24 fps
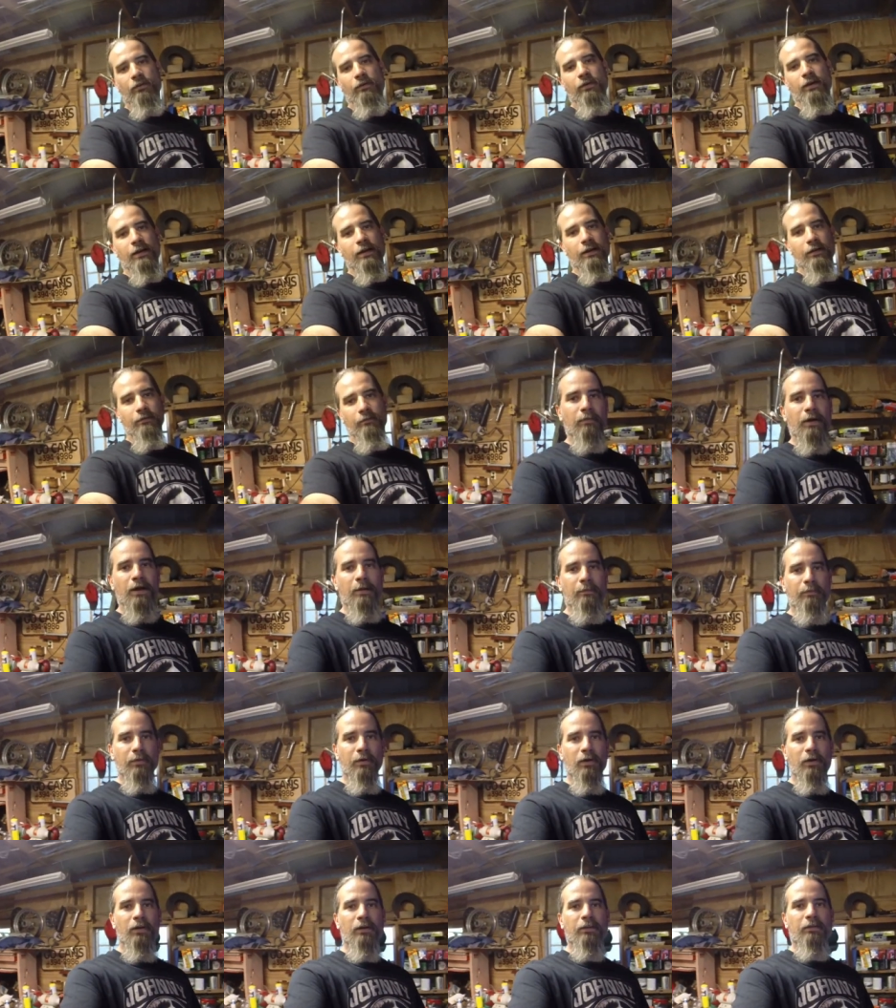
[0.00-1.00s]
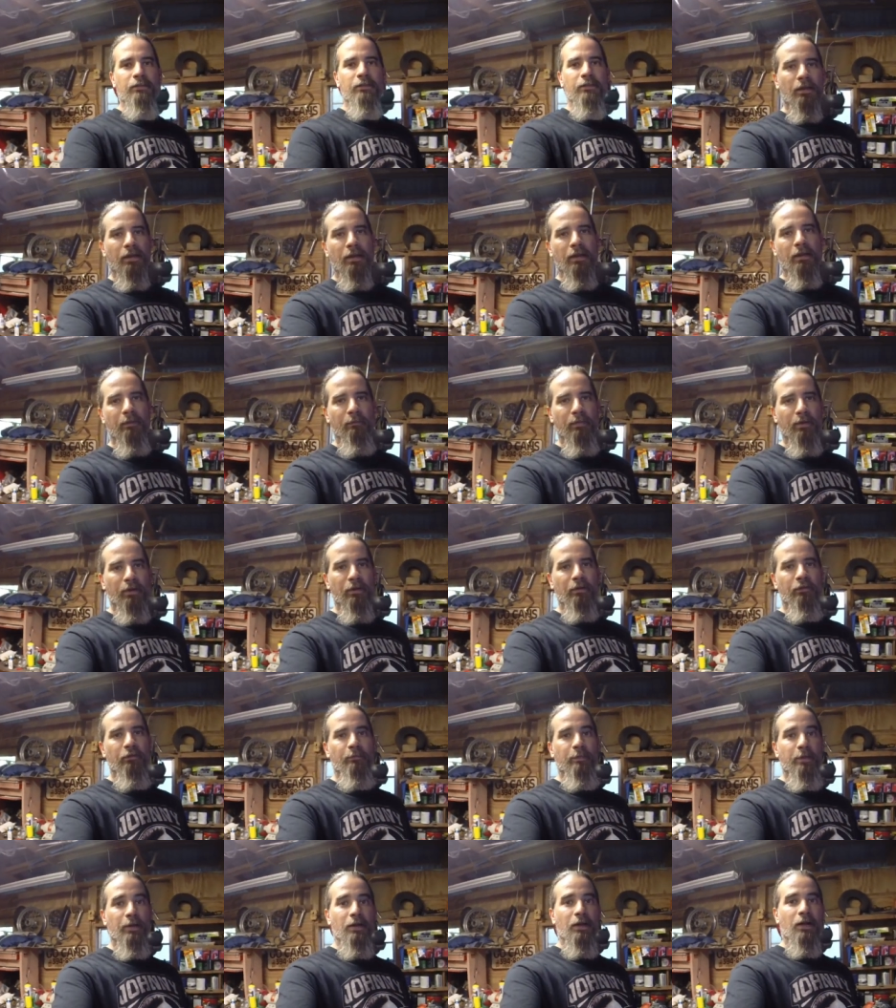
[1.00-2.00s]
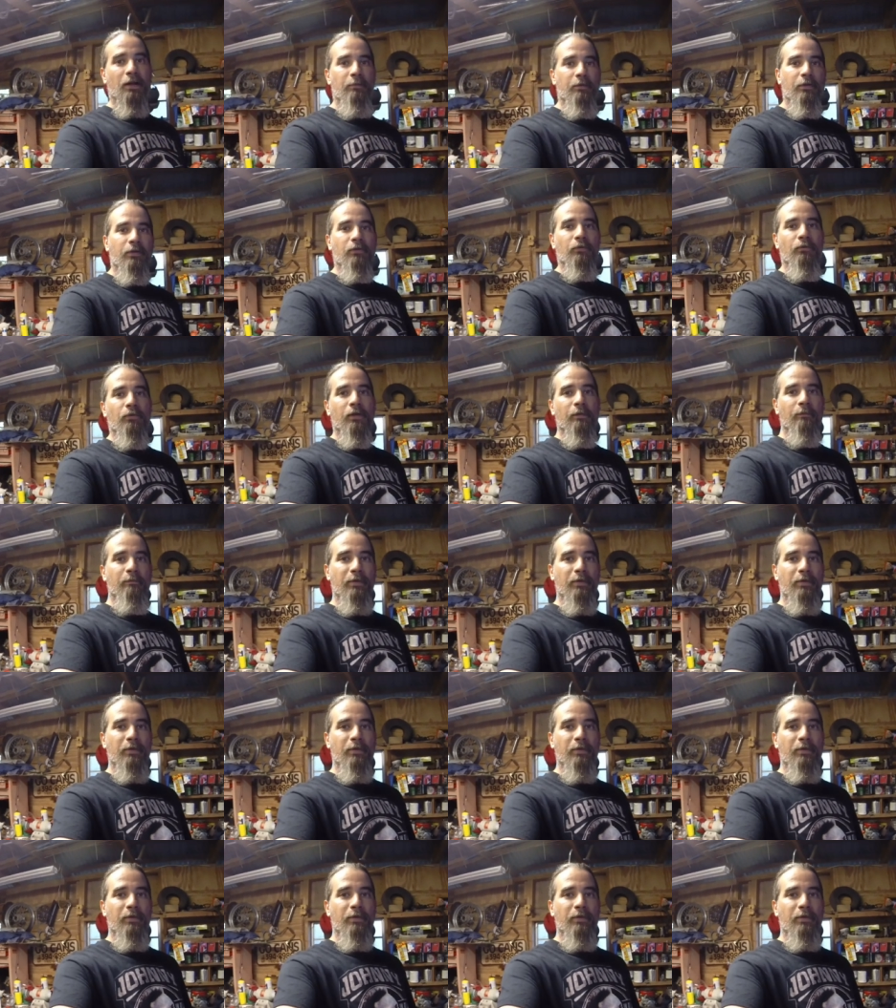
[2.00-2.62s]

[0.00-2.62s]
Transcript: go ahead and buy parts and build a speedometer one